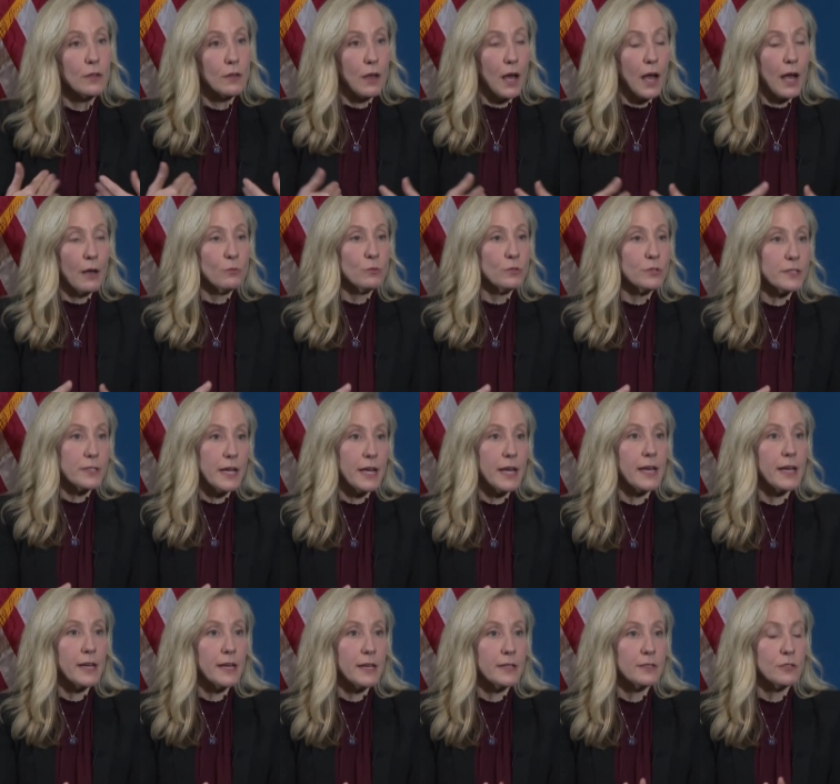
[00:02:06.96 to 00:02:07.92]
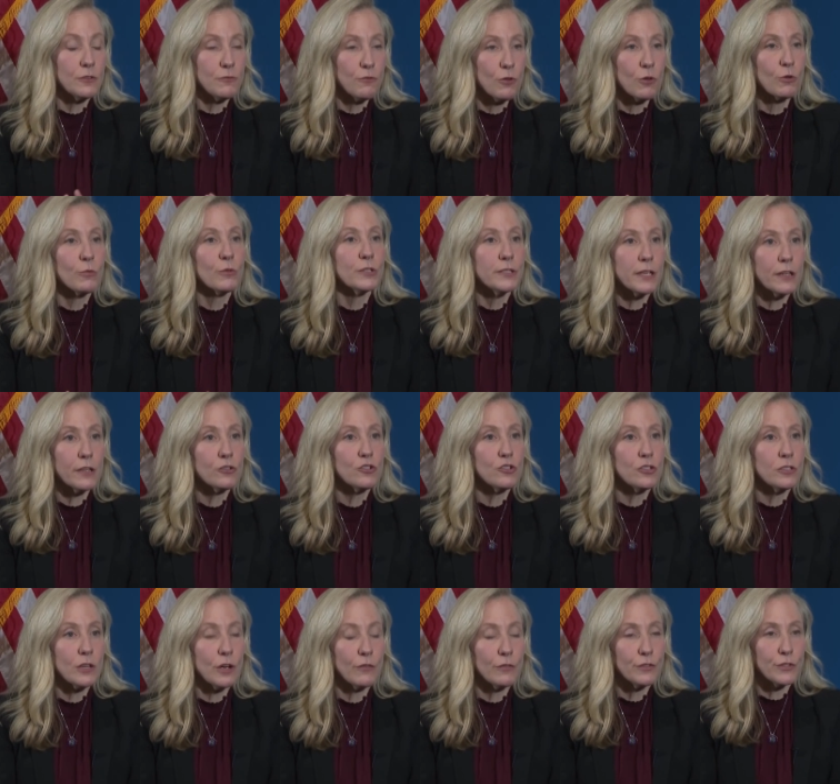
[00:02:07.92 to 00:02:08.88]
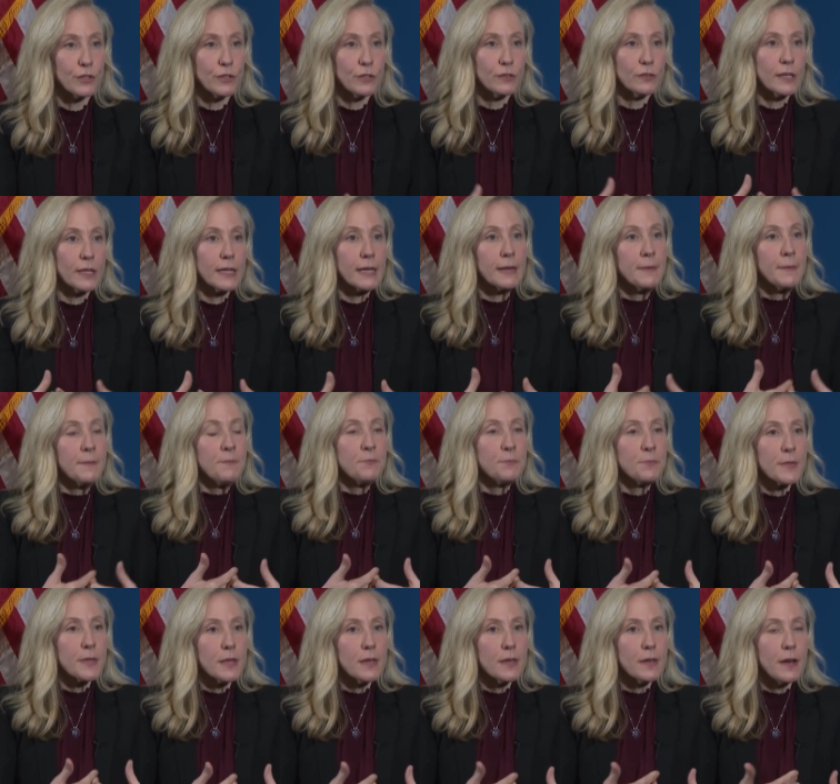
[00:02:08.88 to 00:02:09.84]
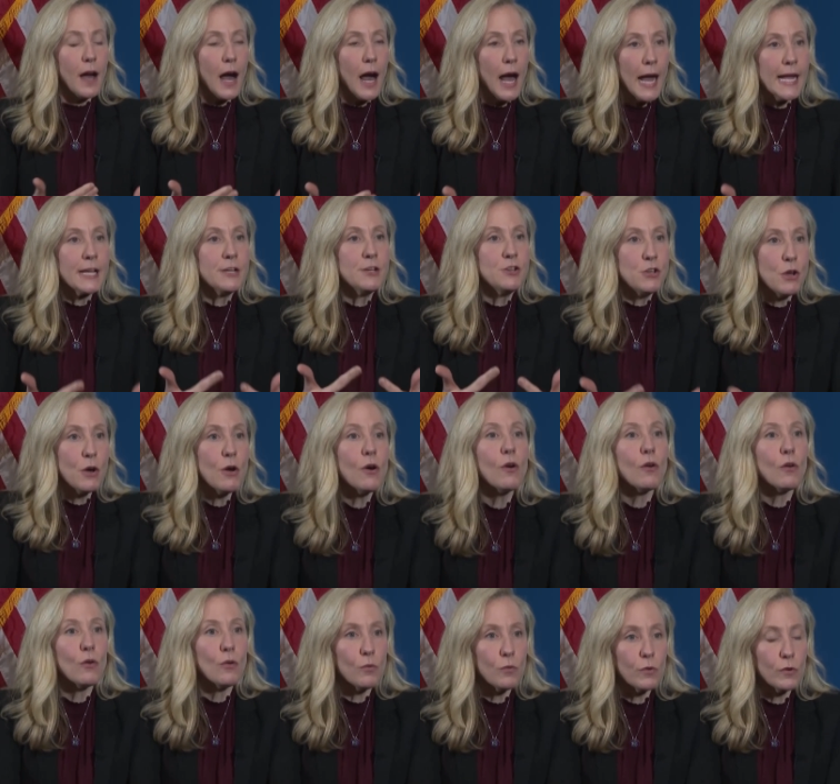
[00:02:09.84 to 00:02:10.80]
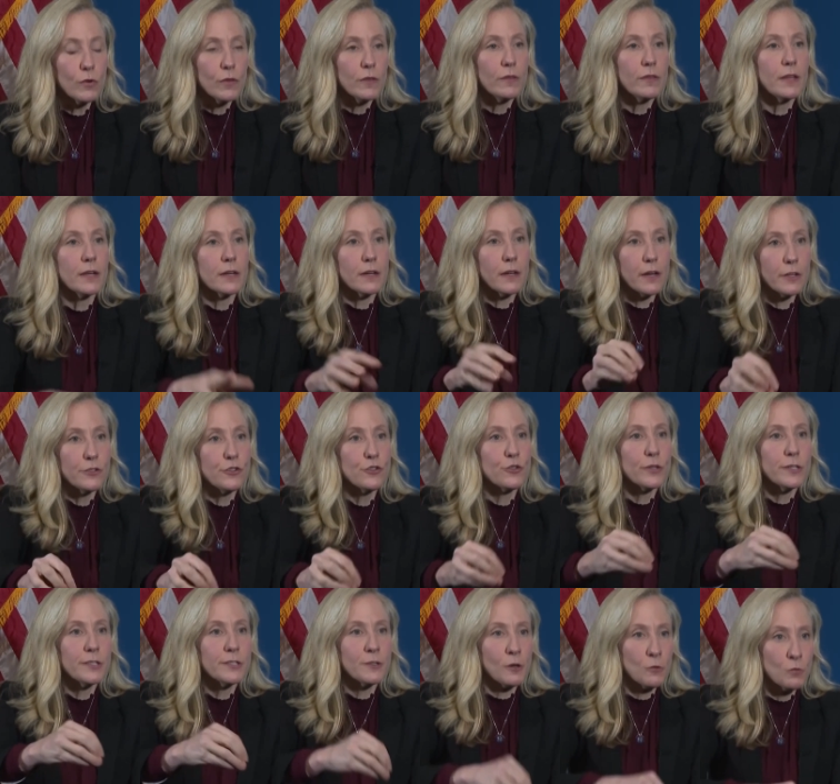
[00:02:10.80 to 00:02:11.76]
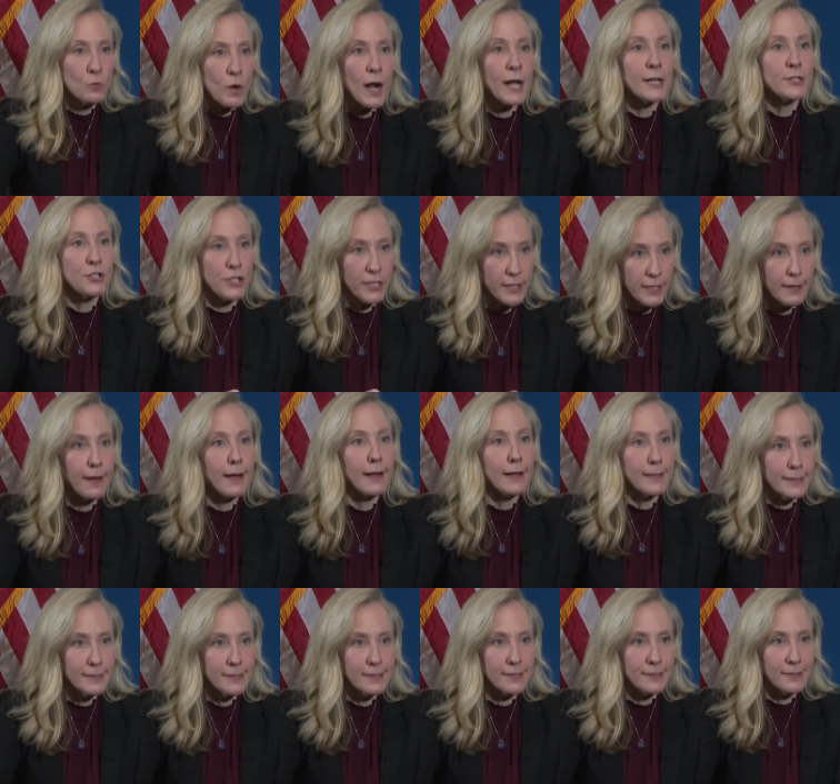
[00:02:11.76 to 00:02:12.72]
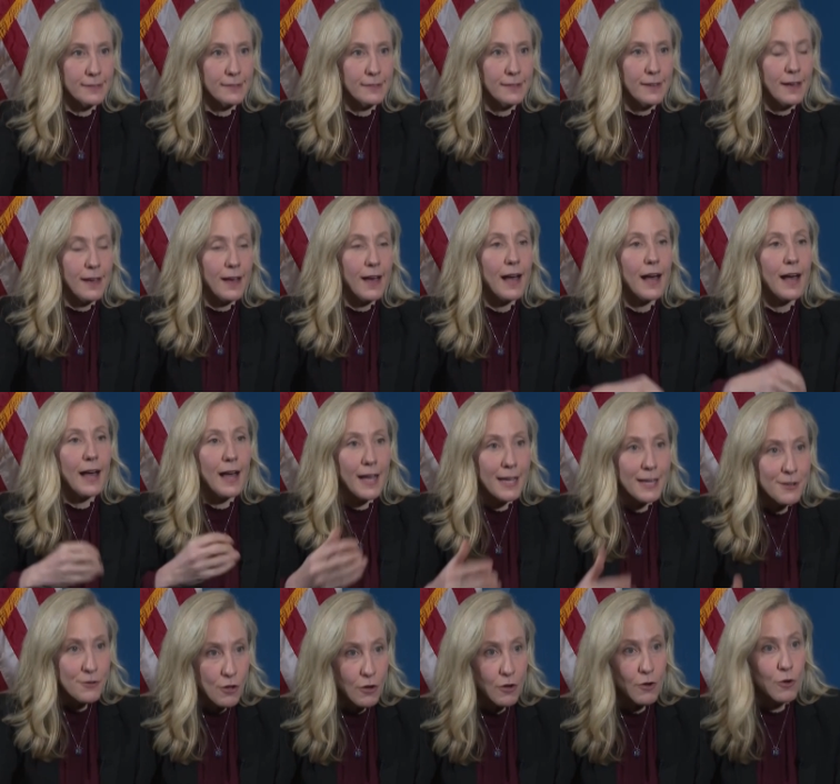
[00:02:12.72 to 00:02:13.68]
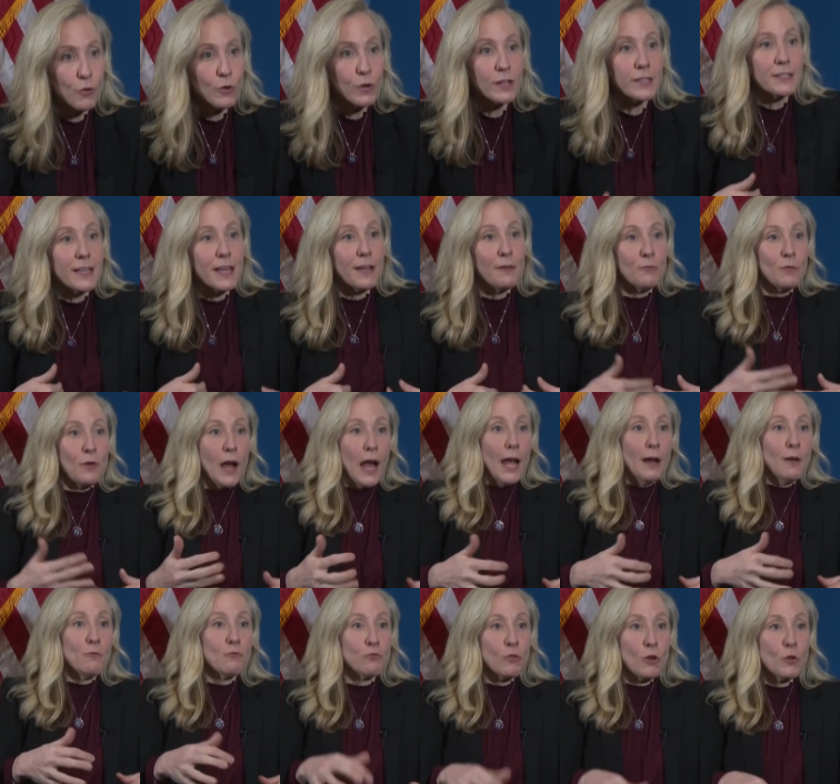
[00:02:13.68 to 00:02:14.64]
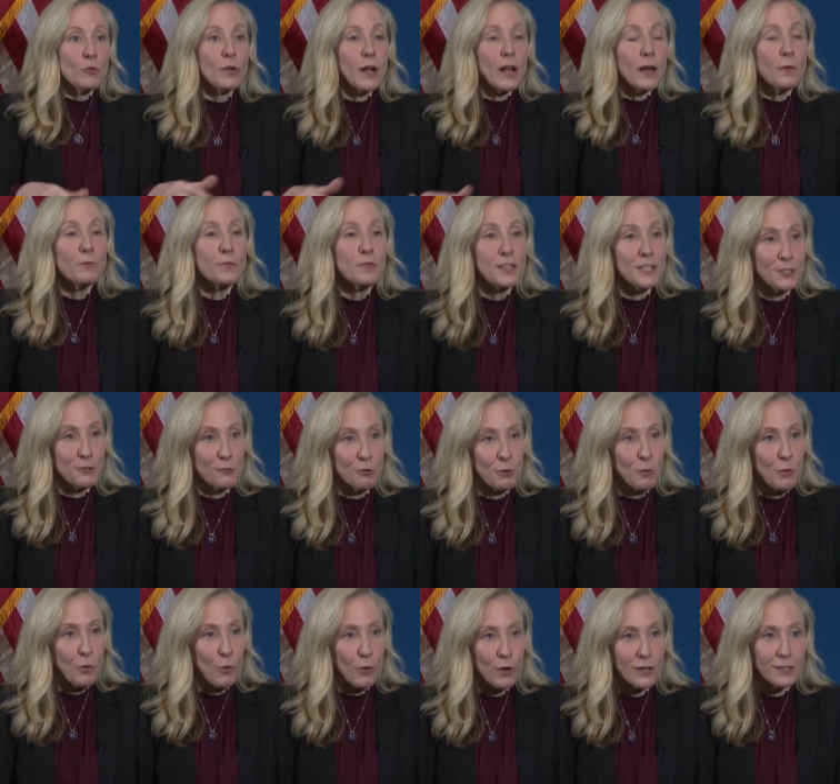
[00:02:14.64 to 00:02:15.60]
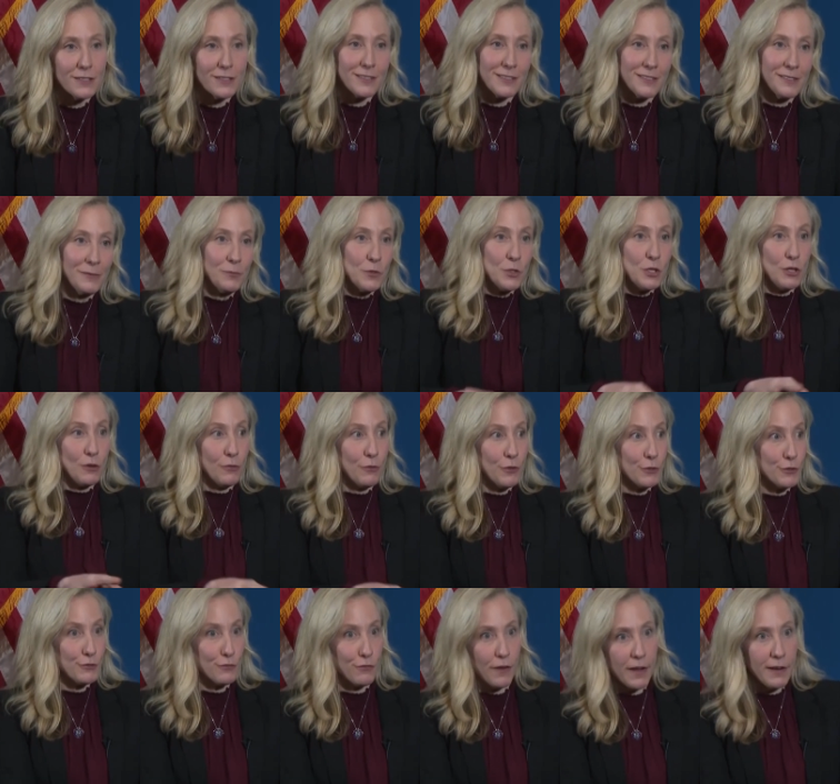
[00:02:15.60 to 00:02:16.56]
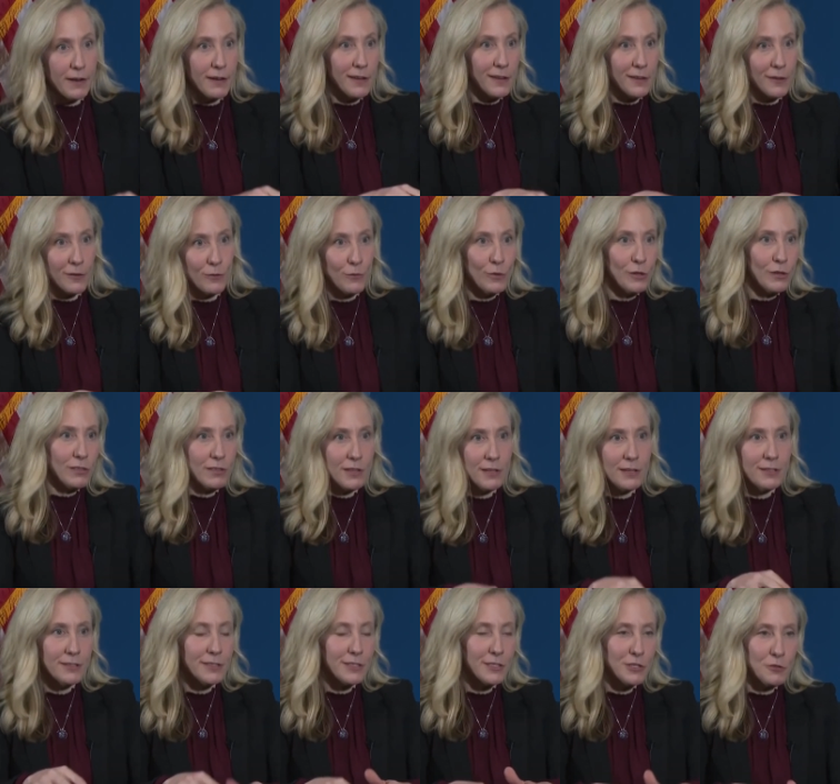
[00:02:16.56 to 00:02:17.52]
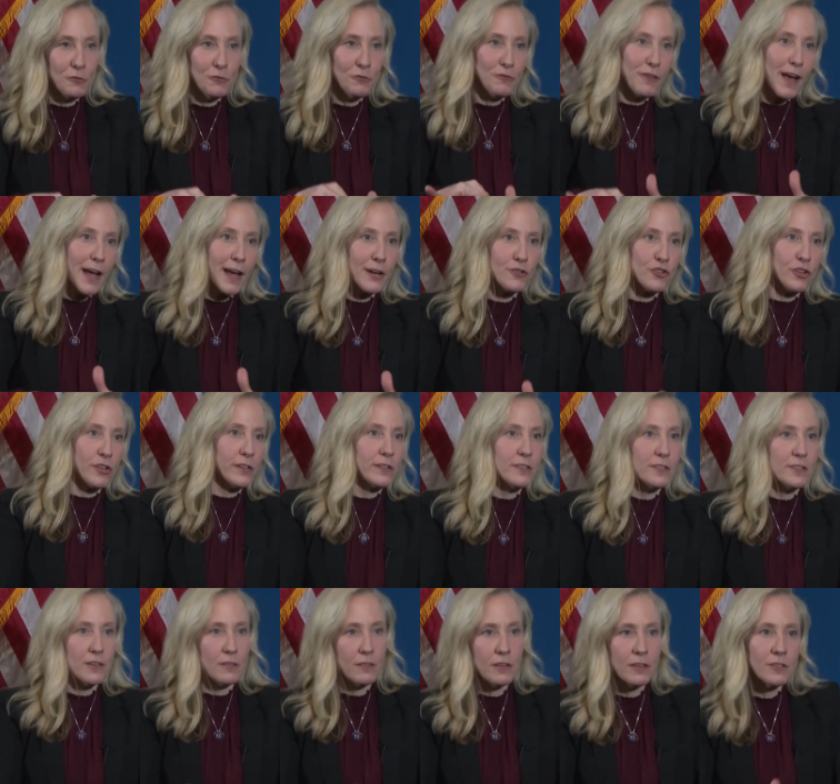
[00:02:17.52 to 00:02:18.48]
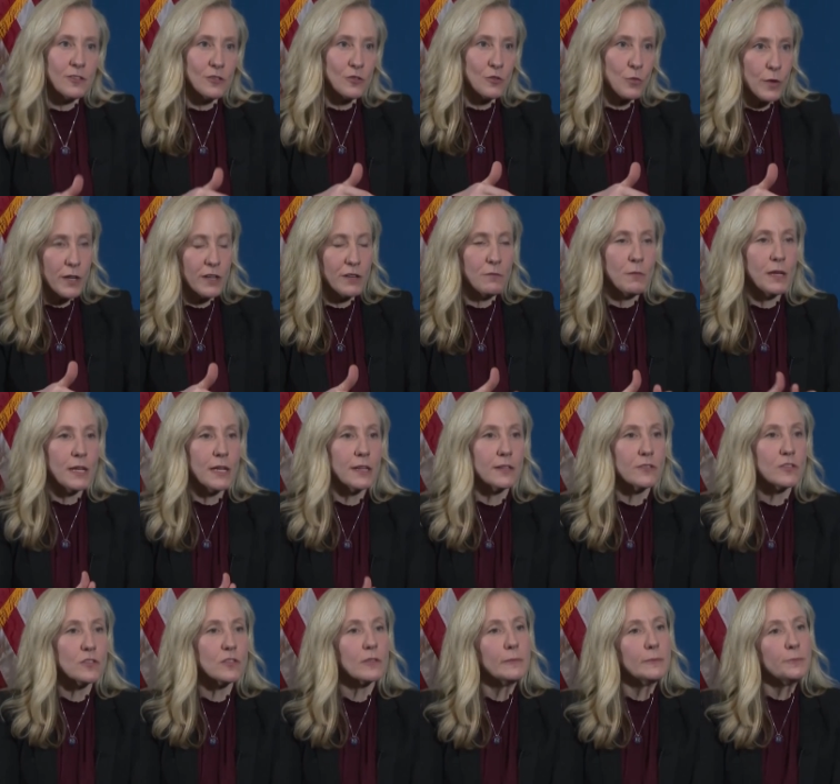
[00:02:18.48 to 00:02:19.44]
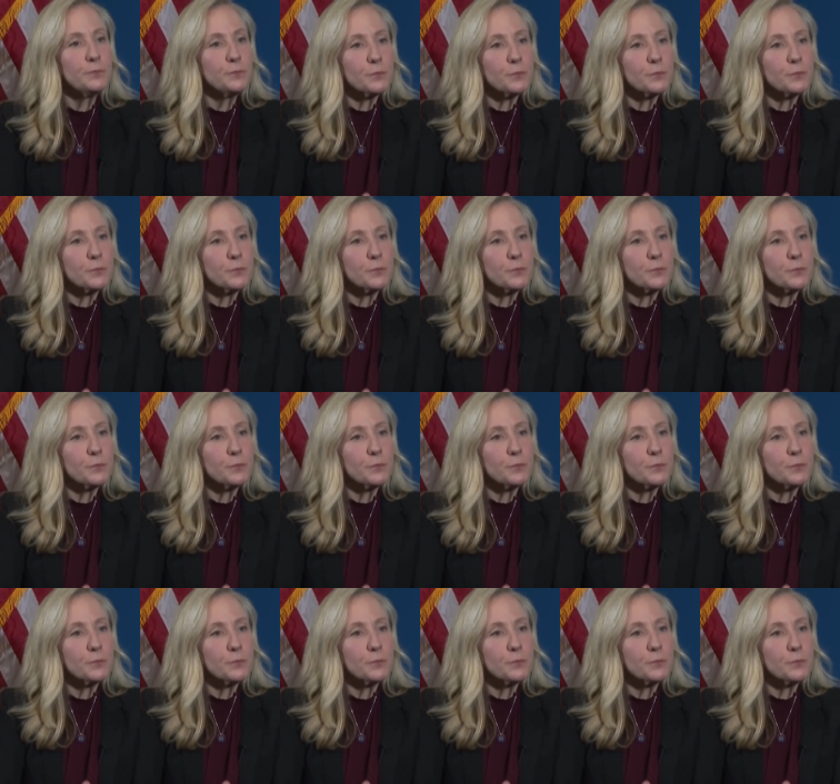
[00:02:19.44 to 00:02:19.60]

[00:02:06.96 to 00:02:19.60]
I will say, as a former intelligence officer, like I know that countries are watching us. I know because I, I wrote up these reports. You know, there's fighting with these two factions, and this is what it means.